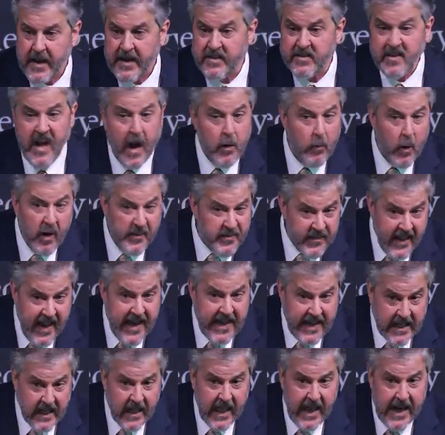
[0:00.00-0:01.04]
It's not what
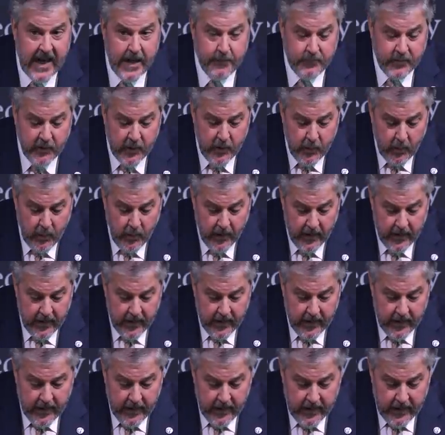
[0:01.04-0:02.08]
they claim to,